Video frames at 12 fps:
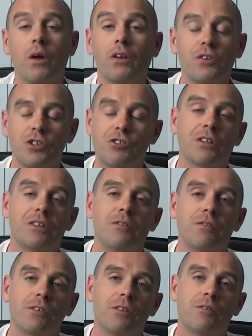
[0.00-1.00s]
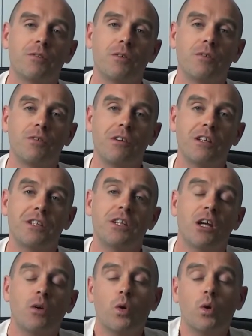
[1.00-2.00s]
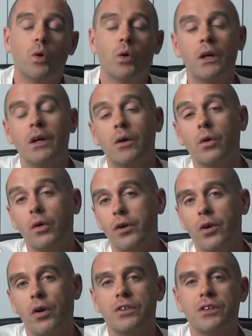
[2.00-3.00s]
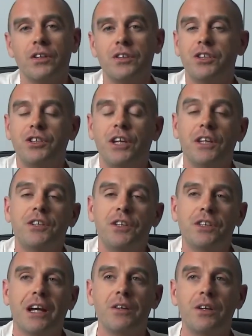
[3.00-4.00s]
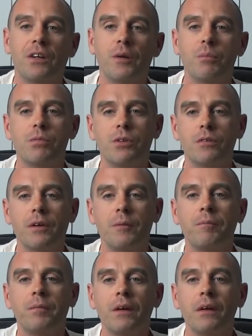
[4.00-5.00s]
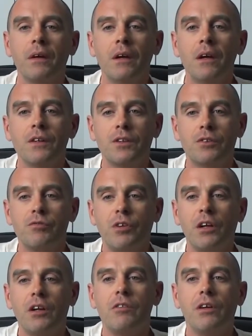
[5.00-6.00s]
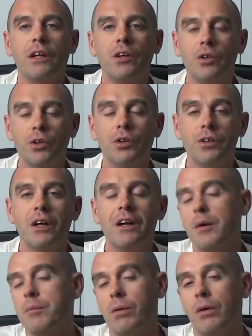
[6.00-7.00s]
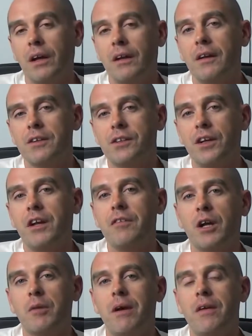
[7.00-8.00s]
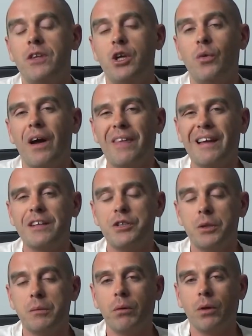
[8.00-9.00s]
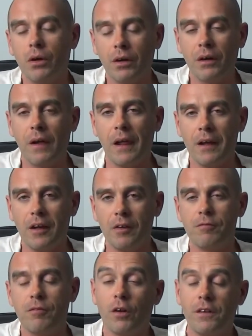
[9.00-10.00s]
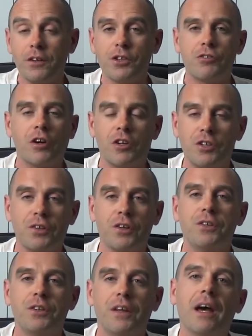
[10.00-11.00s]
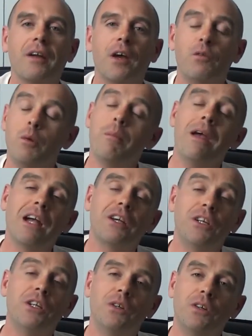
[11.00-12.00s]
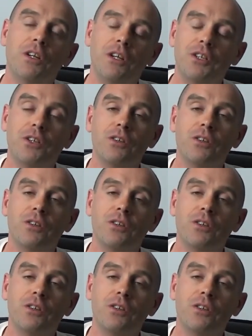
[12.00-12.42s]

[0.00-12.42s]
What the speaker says: constructed for SEO or not, and suggestions how you can improve it. So it's really, really good plugin, and I certainly recommend that you add that to your blog and follow the instructions on to do that. And we may actually do an additional